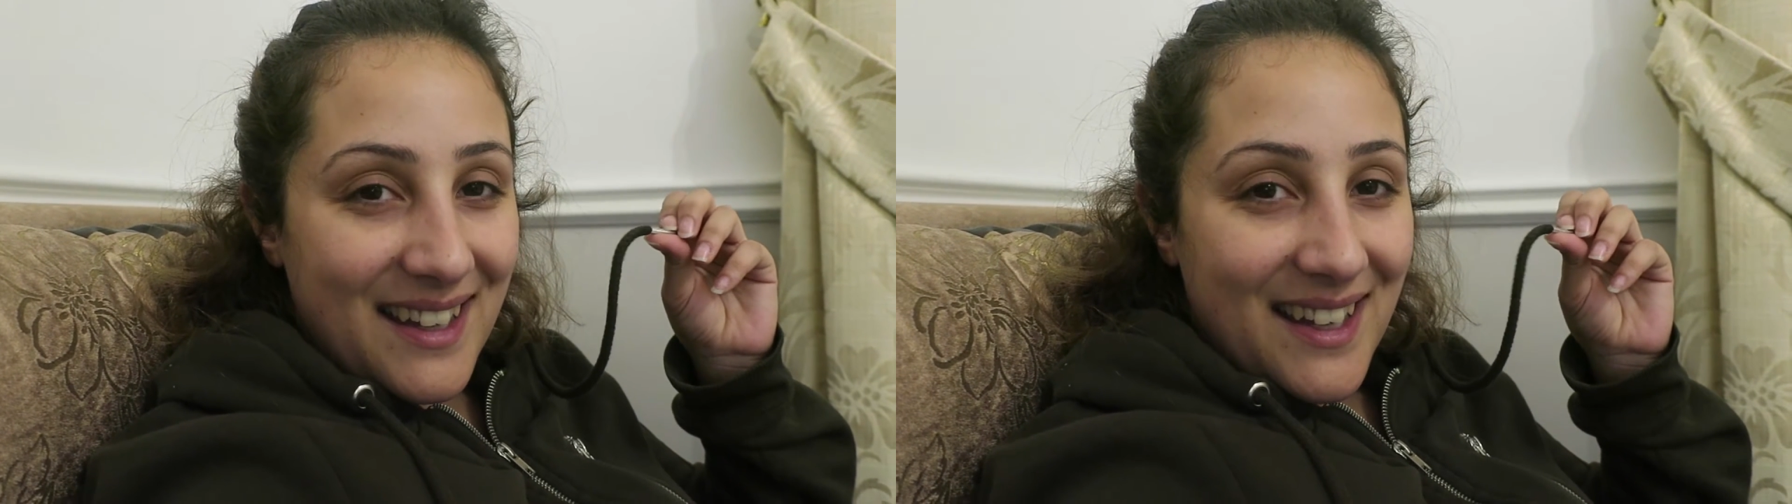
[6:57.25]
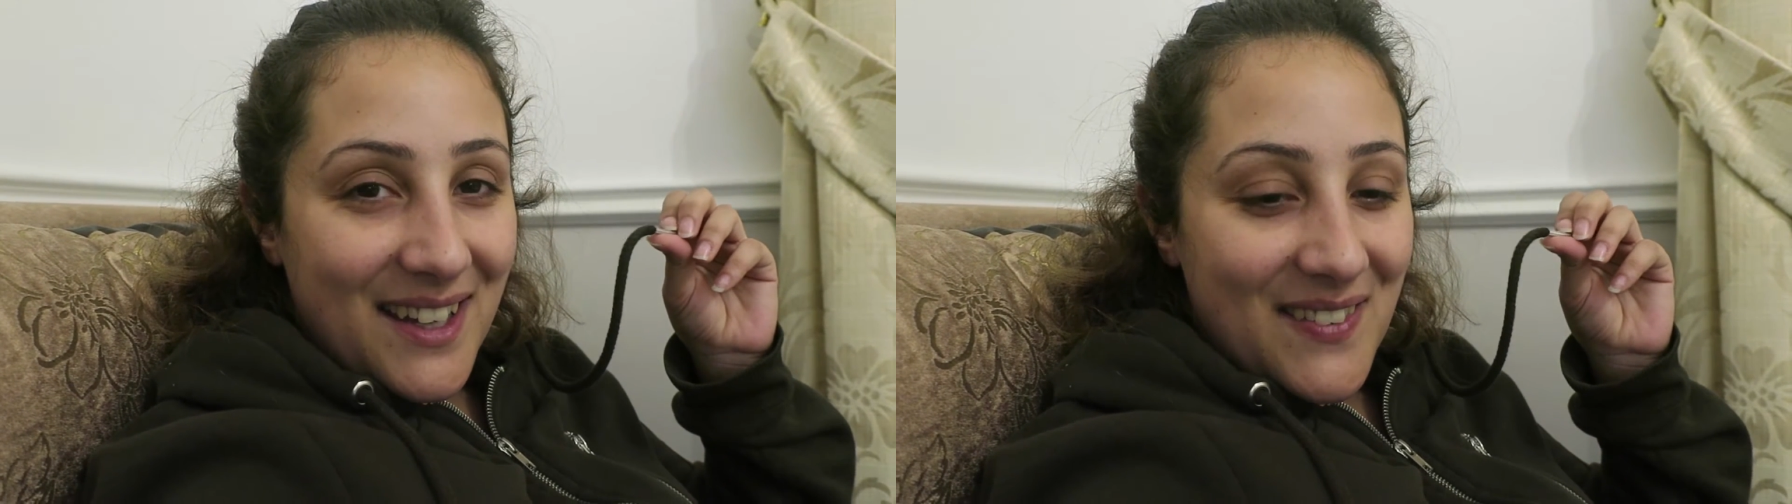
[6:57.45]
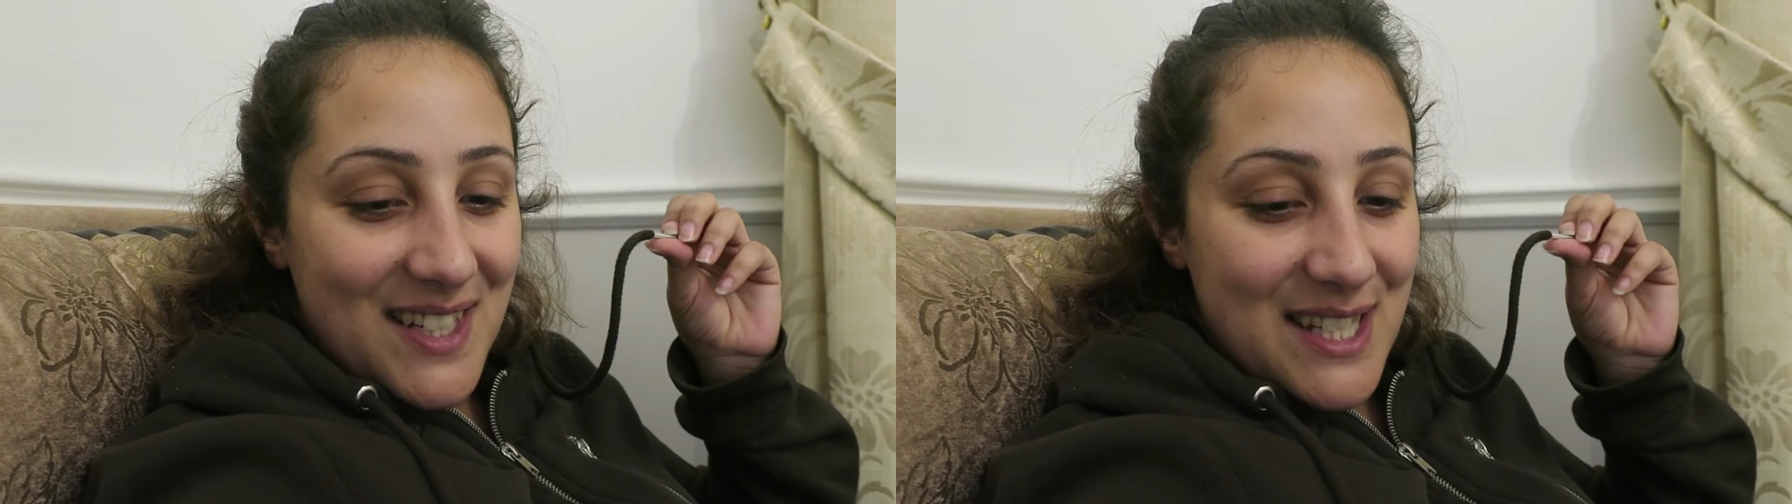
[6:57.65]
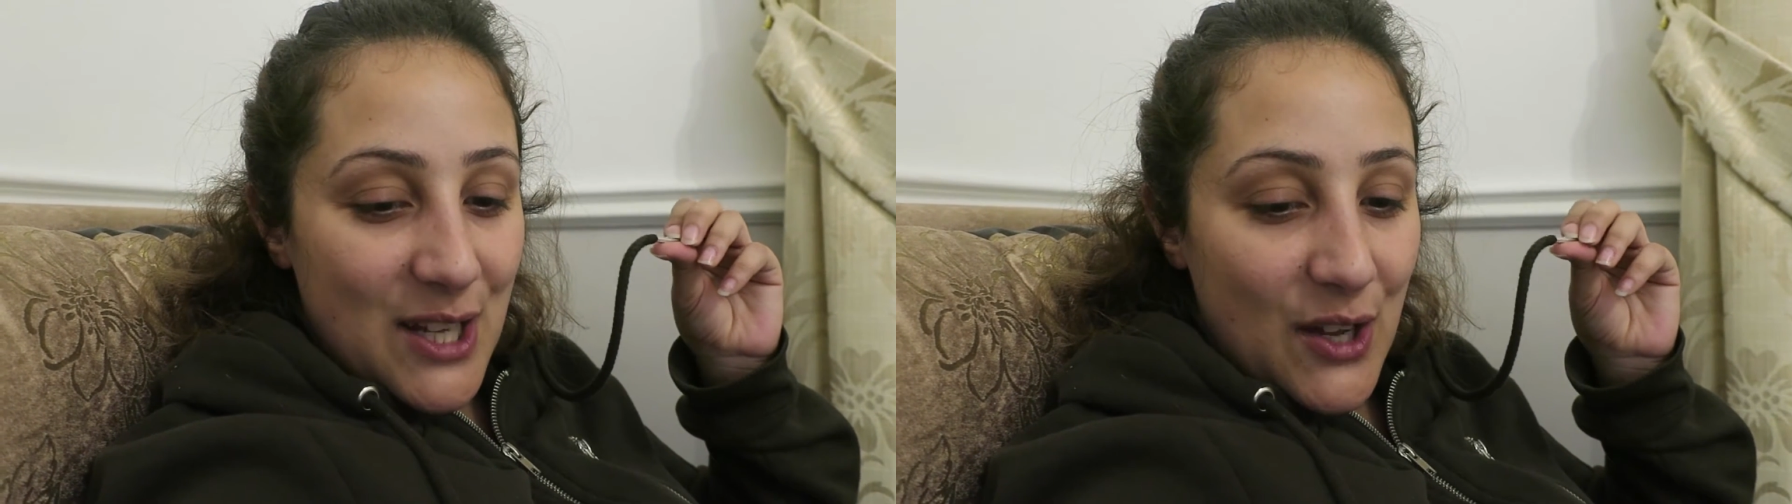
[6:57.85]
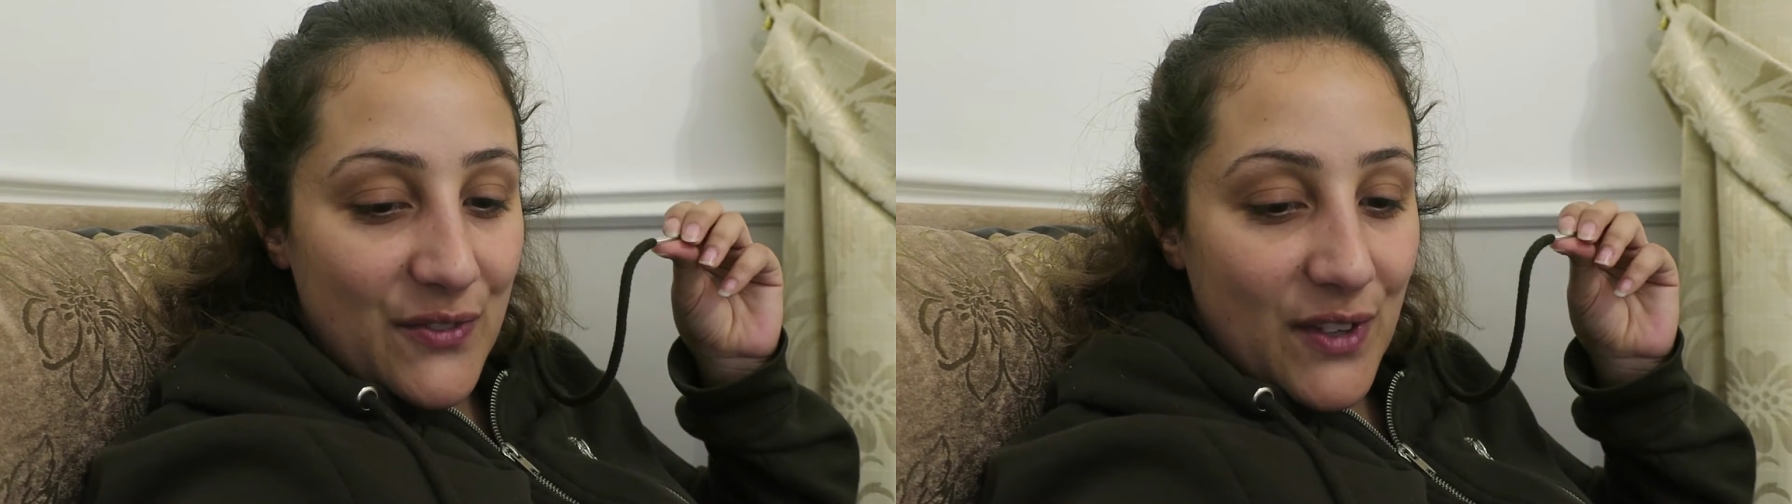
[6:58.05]
going to
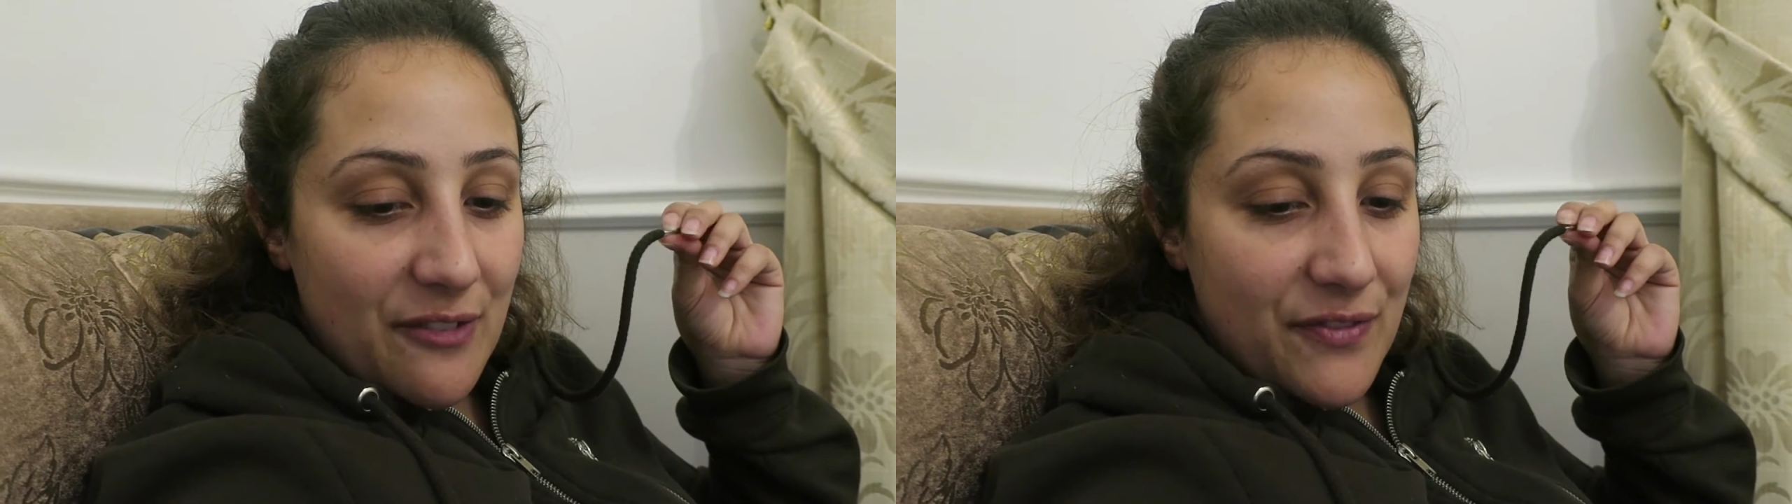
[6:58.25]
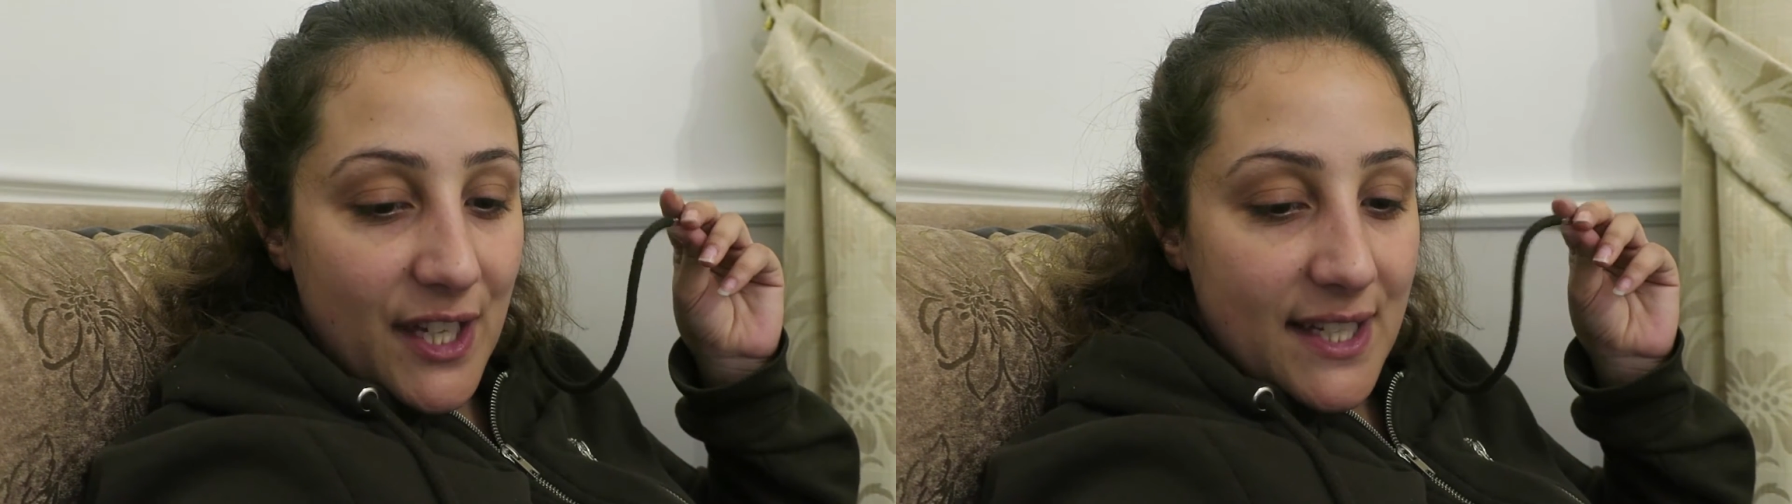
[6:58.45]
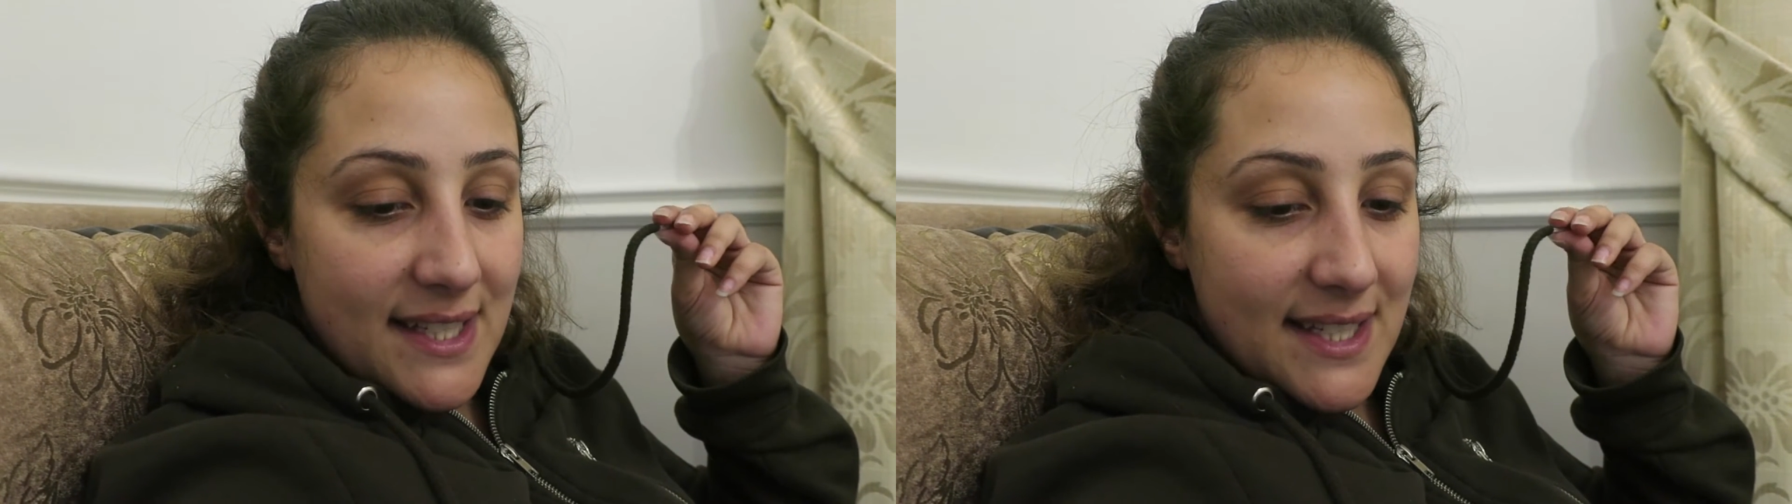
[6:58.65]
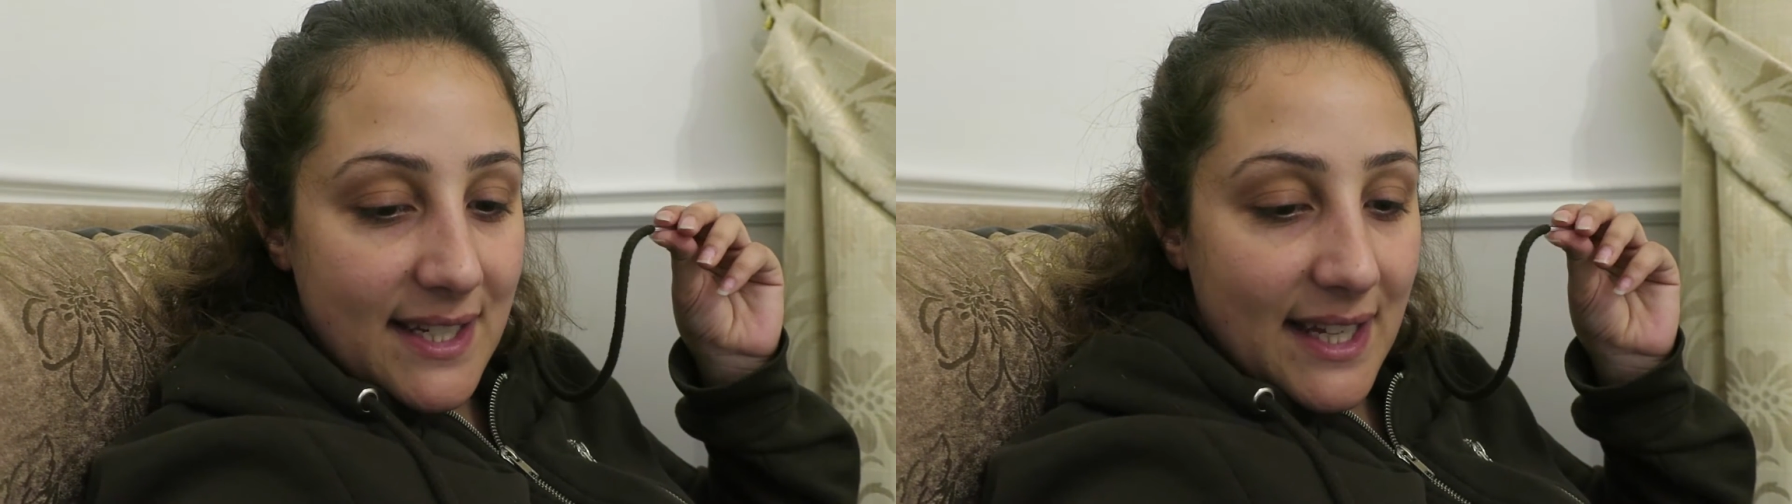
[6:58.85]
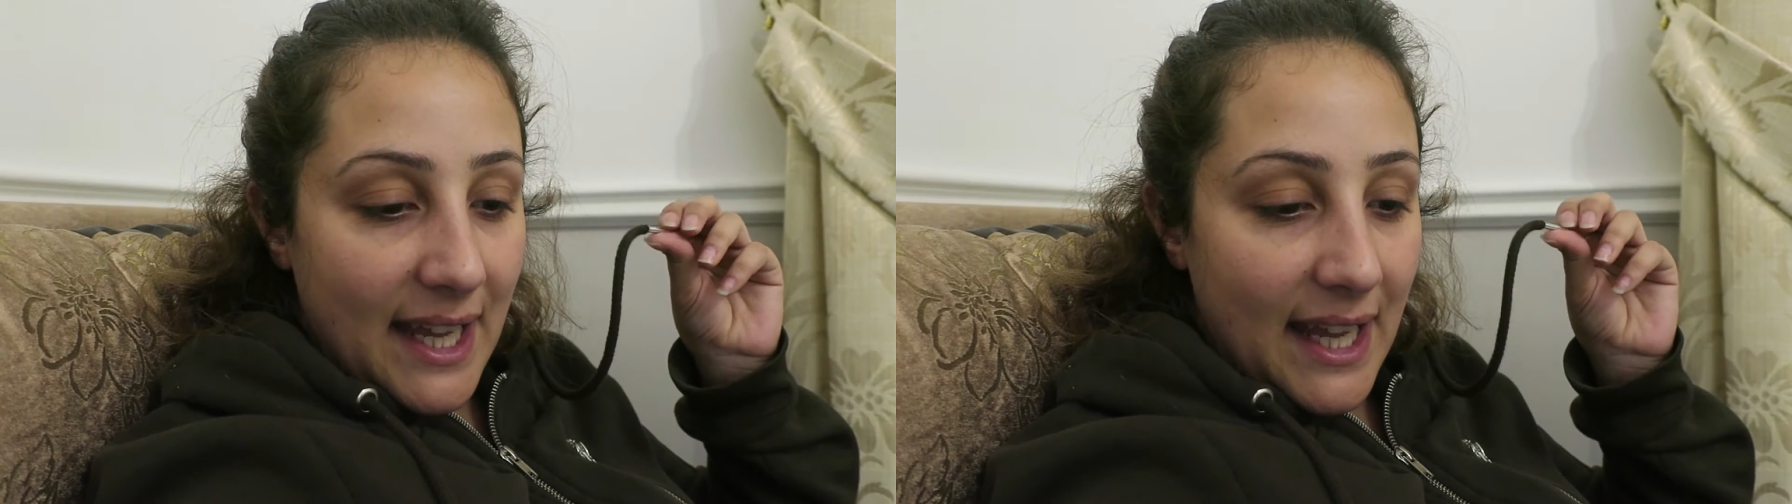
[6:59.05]
start at 5:30
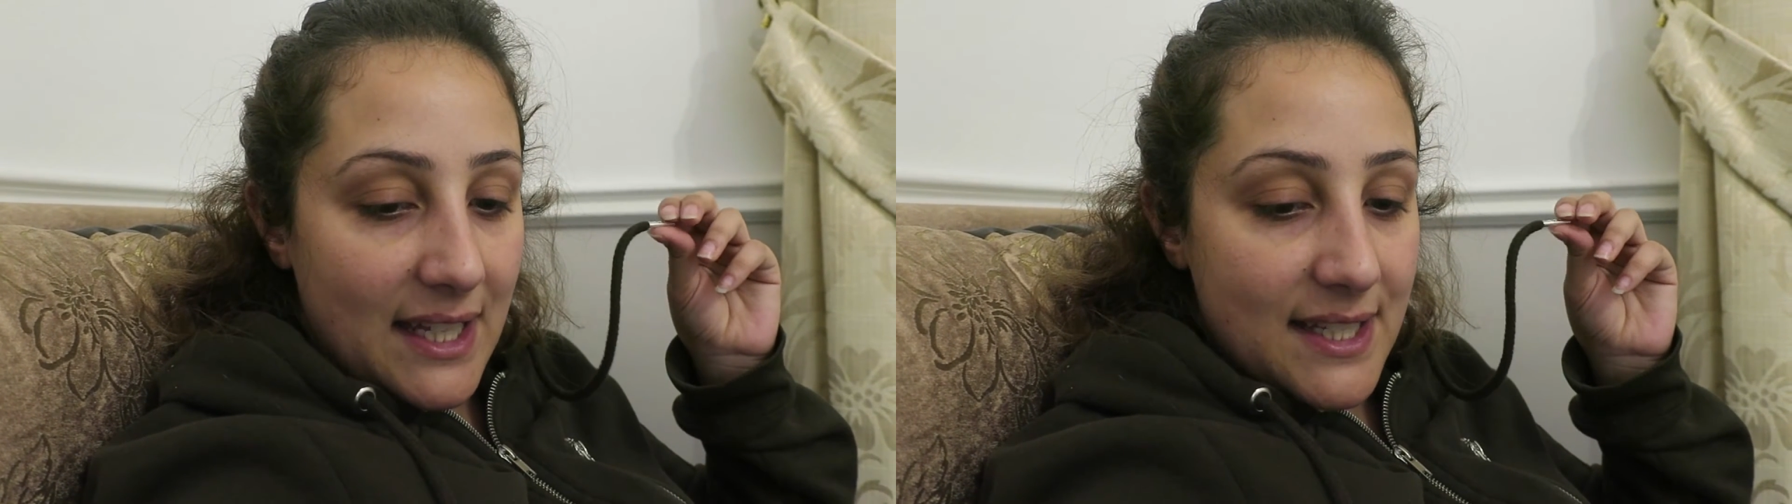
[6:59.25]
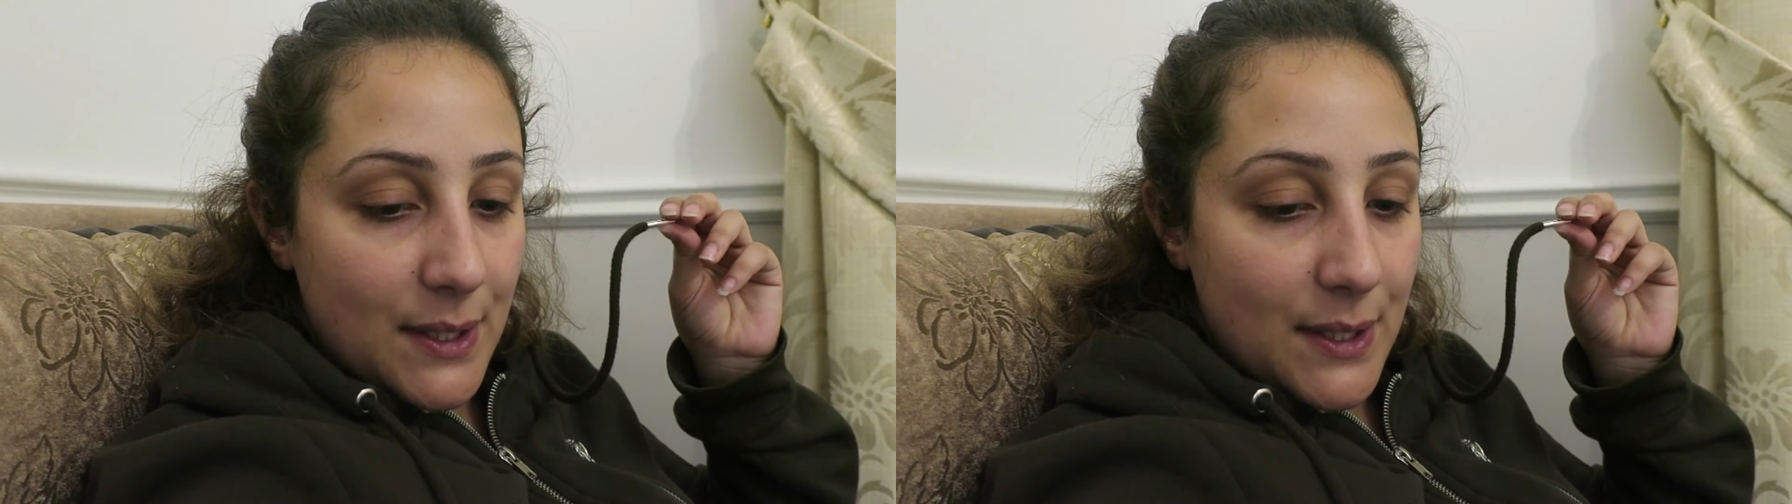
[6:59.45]
today